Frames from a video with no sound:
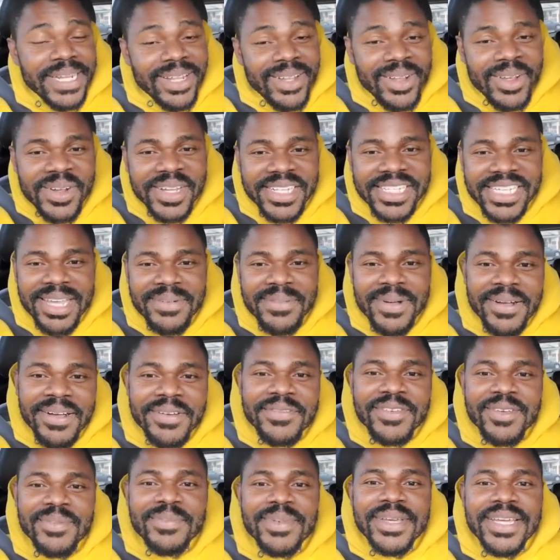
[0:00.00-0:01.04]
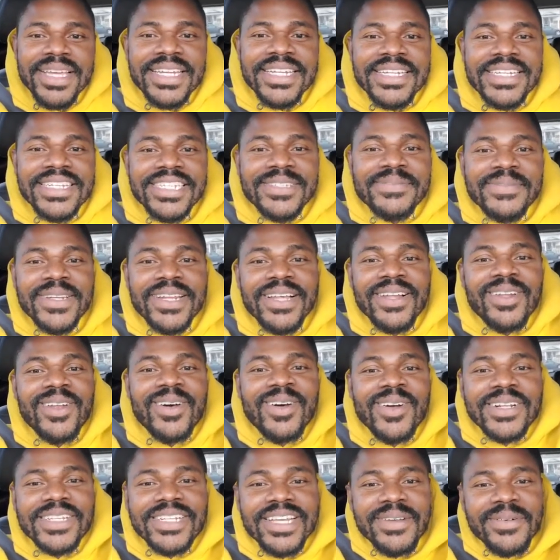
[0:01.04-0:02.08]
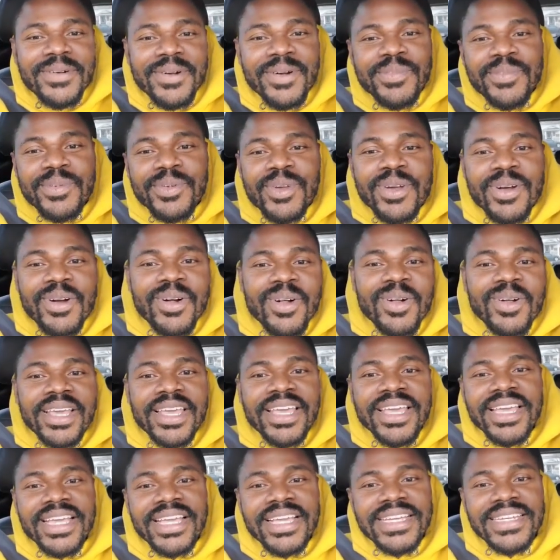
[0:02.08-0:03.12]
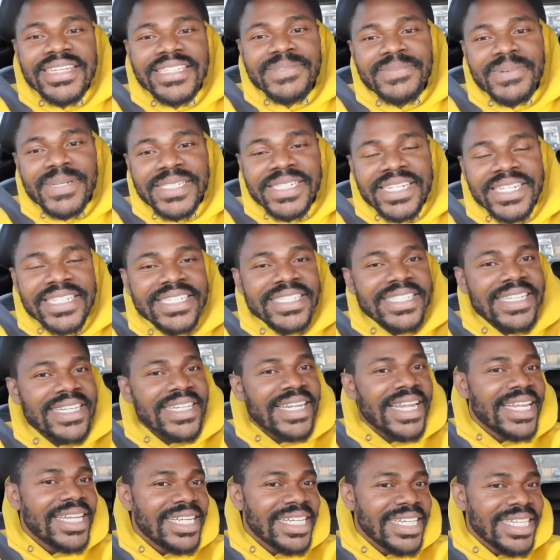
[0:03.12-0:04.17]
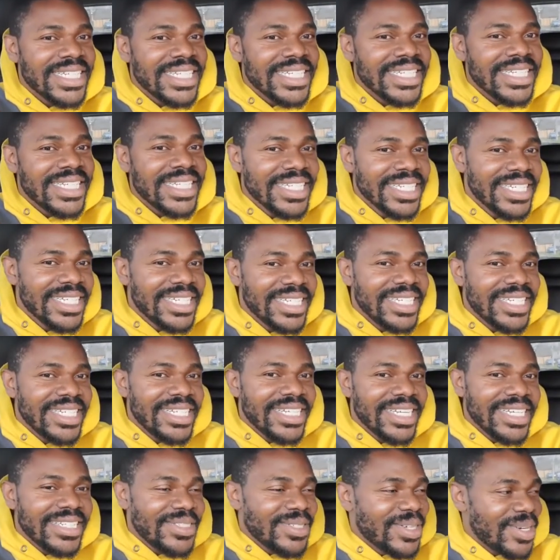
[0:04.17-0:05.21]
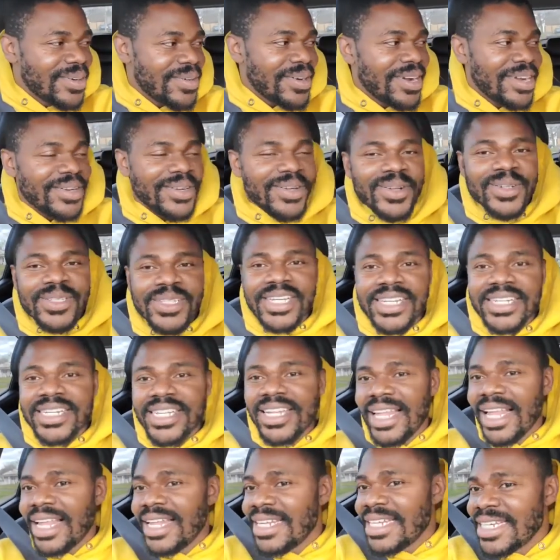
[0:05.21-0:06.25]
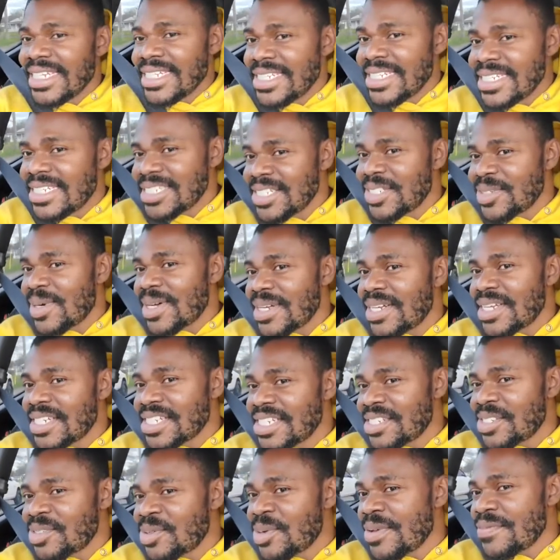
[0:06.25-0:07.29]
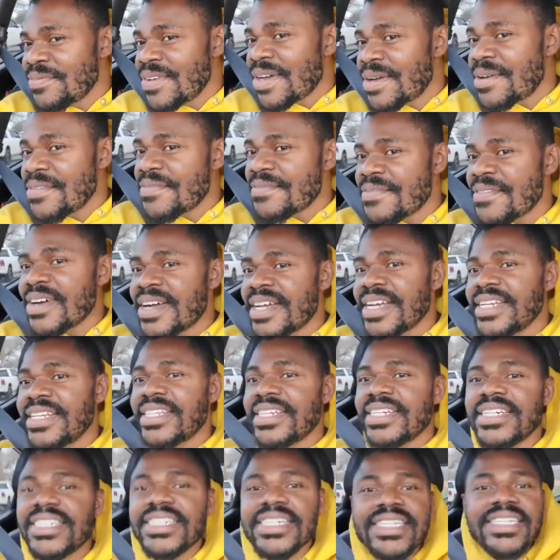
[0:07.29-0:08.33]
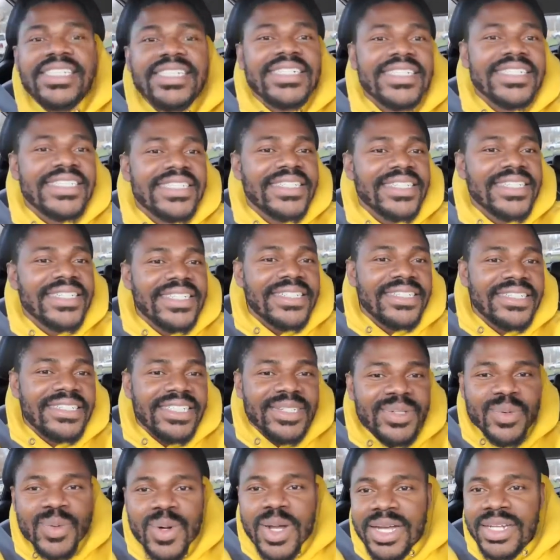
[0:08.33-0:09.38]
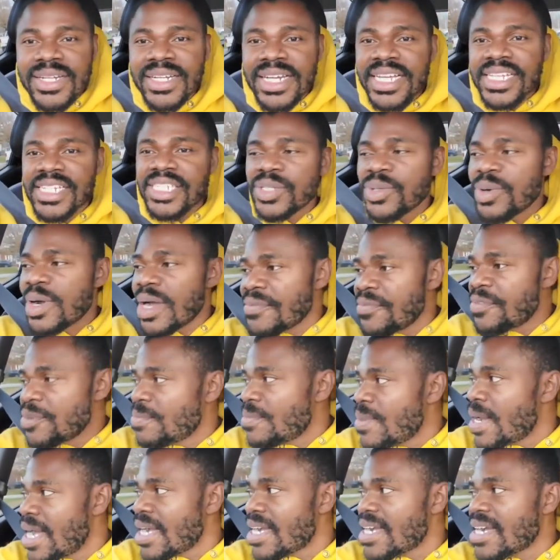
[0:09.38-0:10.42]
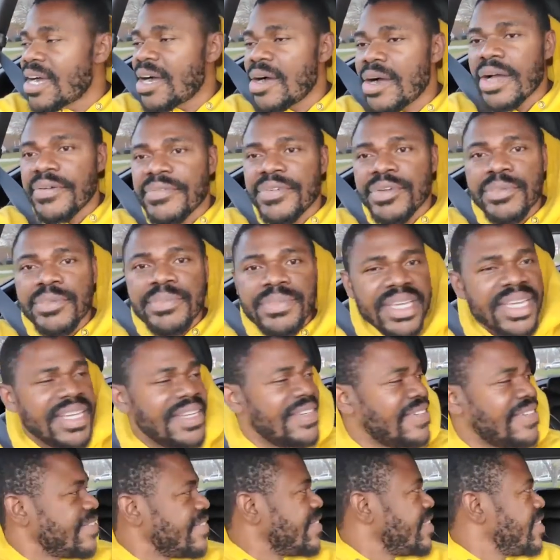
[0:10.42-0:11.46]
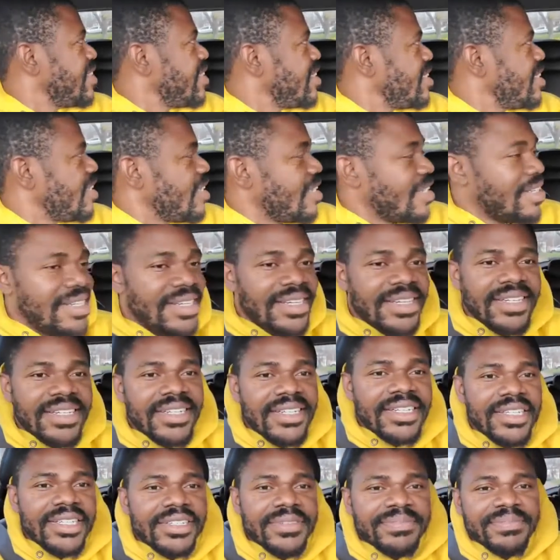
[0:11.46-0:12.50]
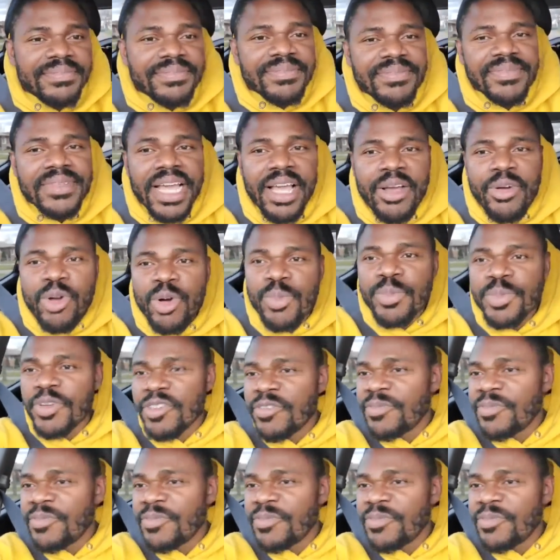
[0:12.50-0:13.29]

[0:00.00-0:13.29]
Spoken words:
Timwa Adele, it's been a long time. How have you been? It's been a long time. Hope you're okay, especially the landlady. Yes, your granddaughter, the landlady, Joanna, she's doing very fine. Timwa, nice to have you back. How have you been?